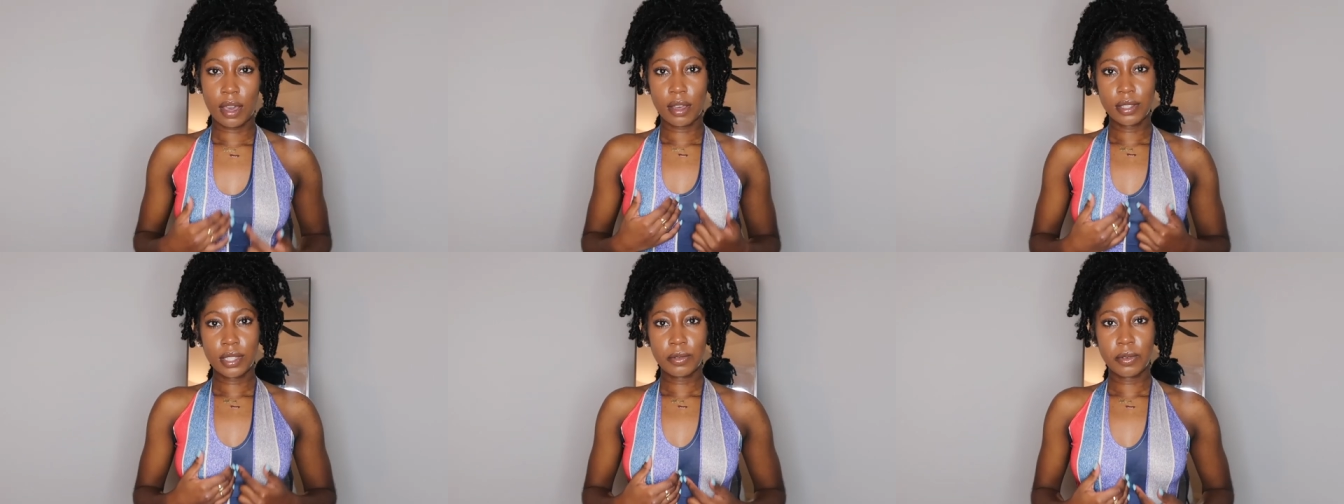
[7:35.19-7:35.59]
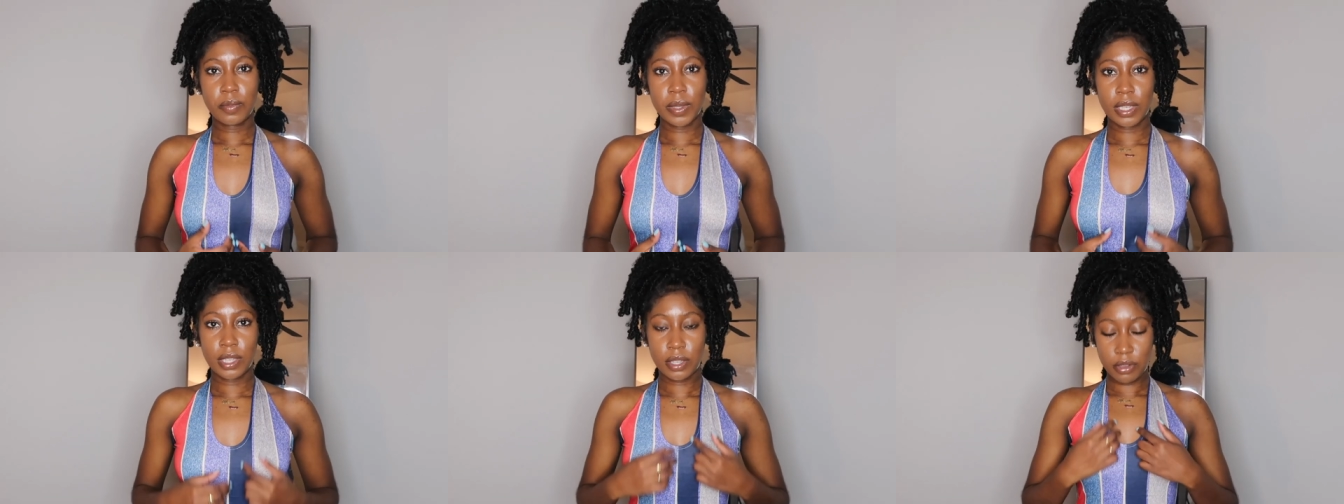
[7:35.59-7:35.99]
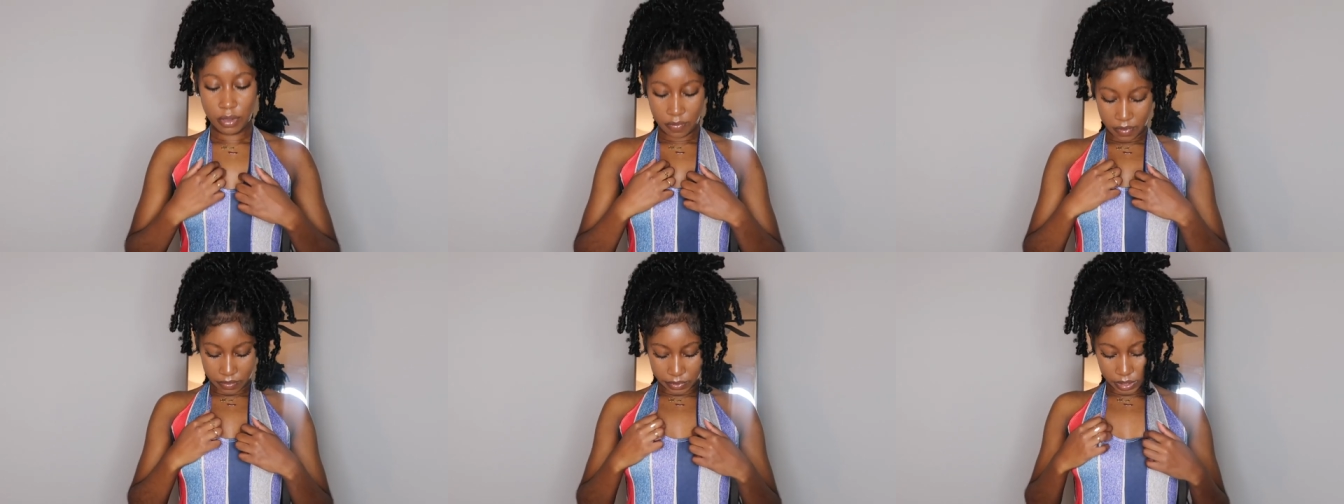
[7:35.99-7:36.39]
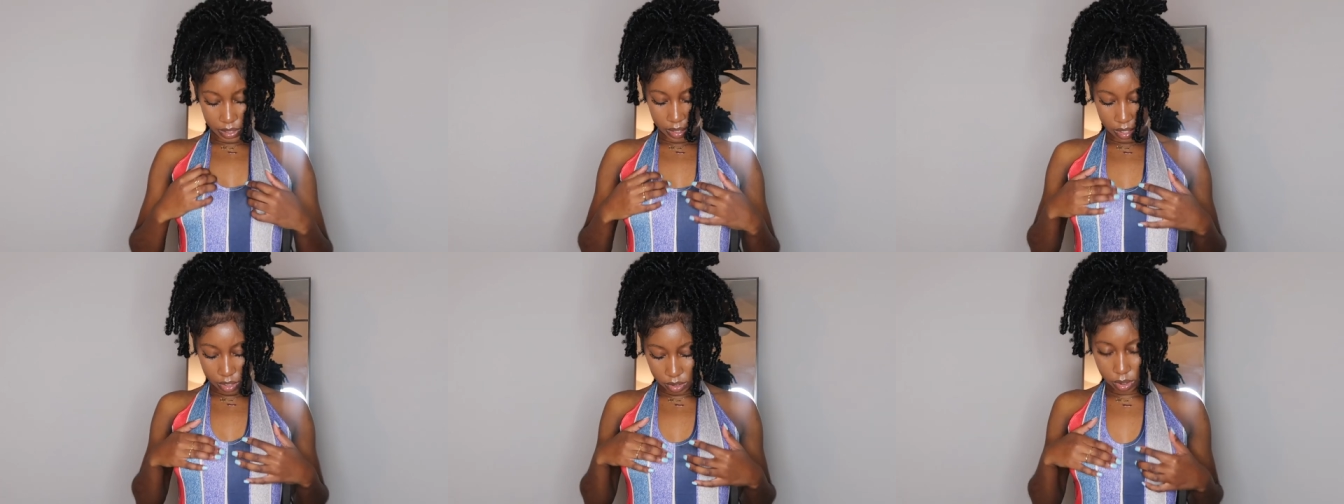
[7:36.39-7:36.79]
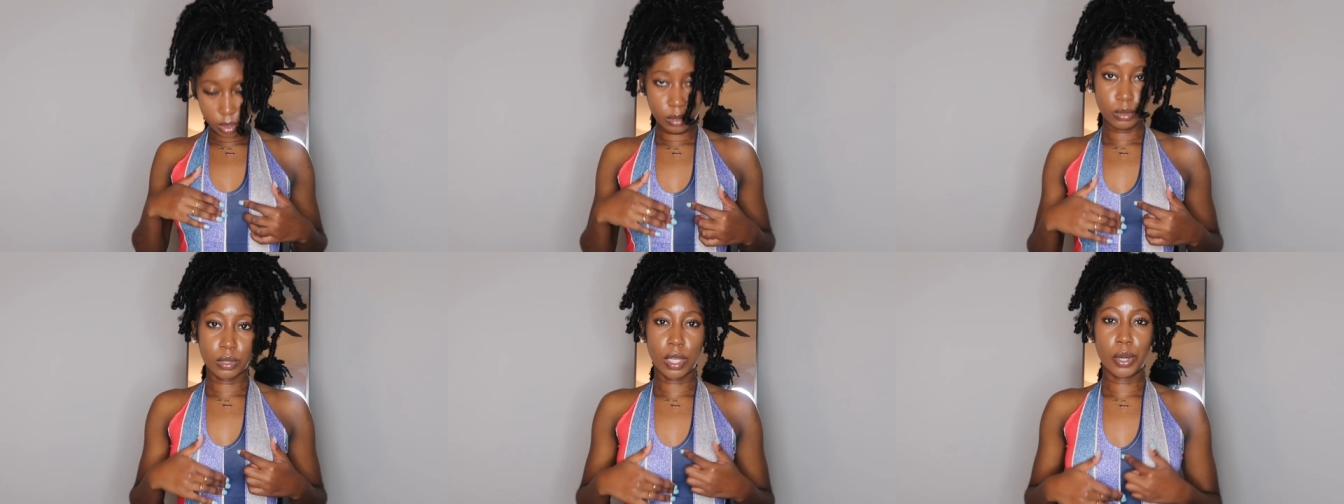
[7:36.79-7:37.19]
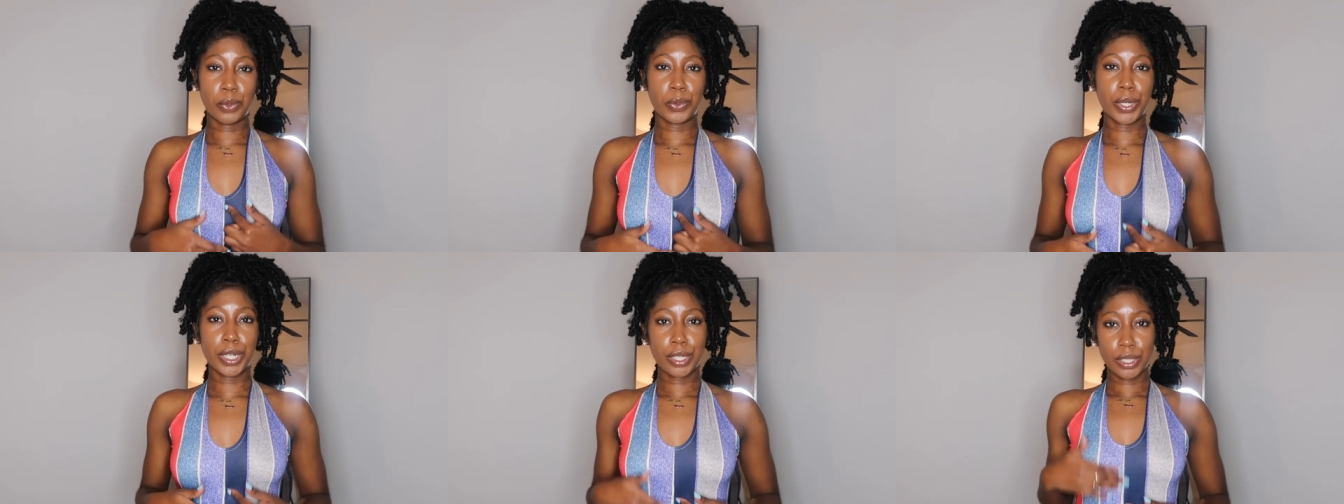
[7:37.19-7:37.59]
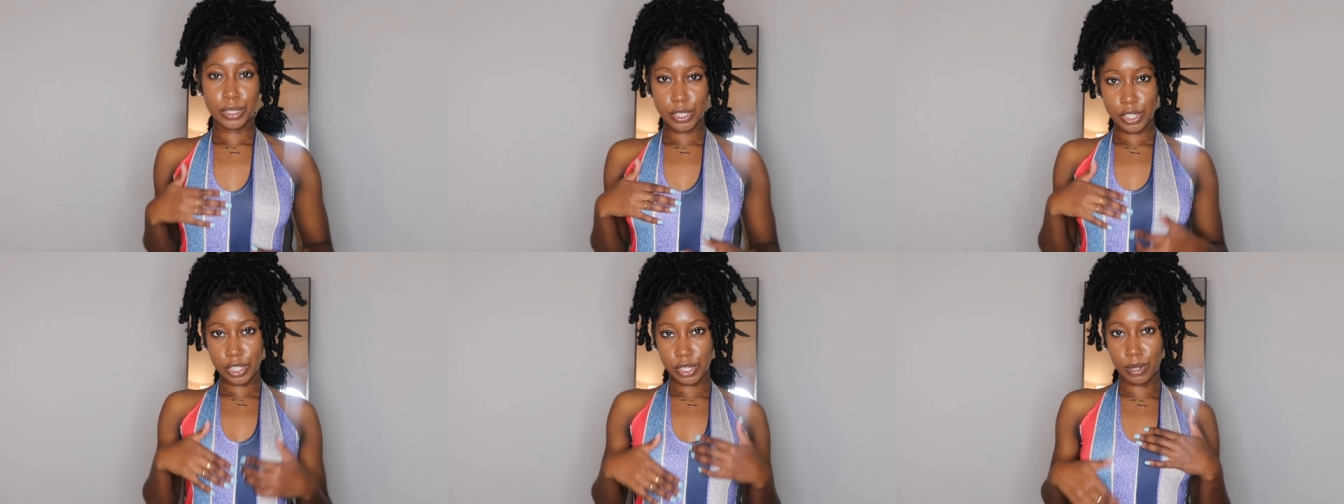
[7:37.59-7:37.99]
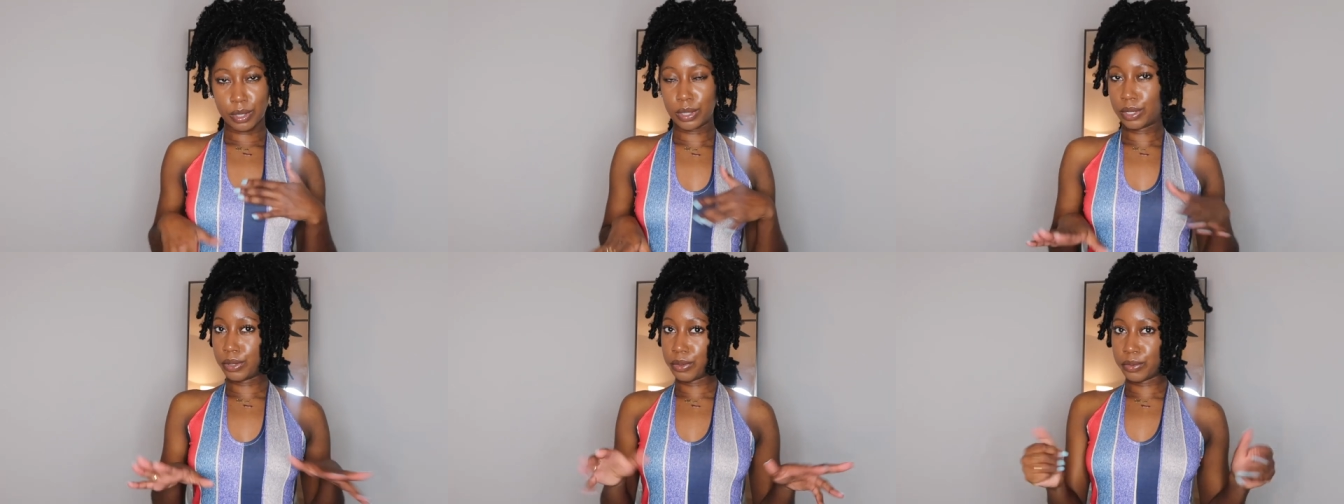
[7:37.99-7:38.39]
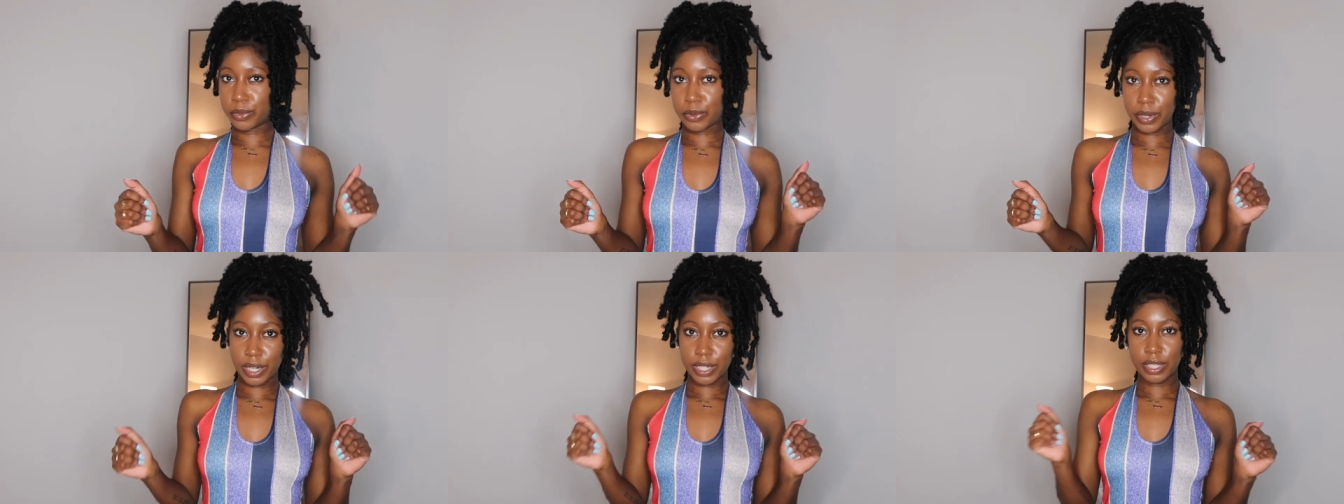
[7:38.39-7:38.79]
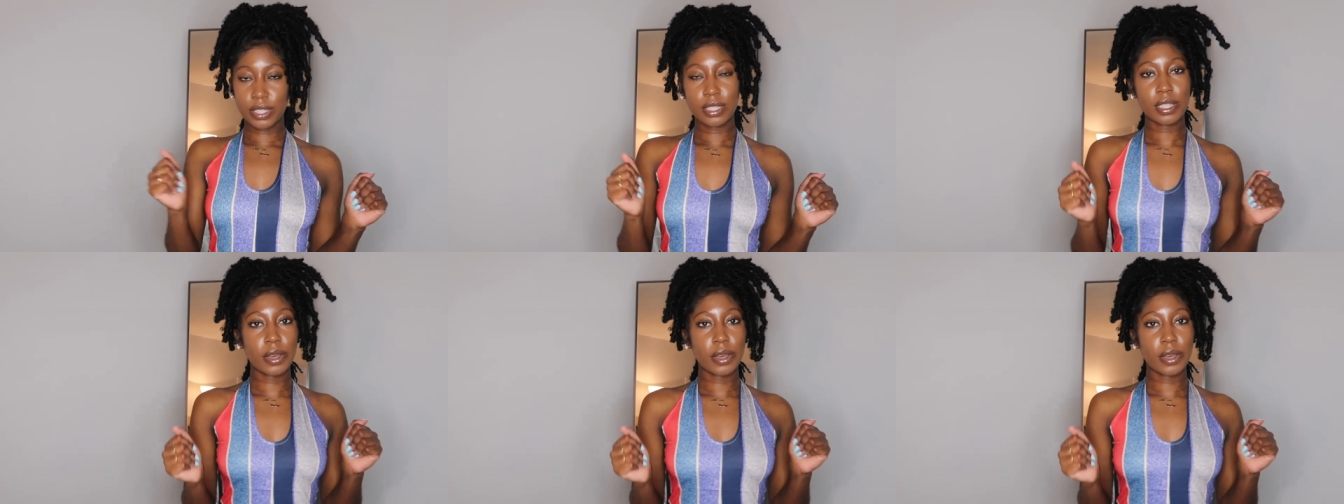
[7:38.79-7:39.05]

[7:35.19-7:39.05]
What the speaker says: it also would be cute if it was like a little lower to show a little more.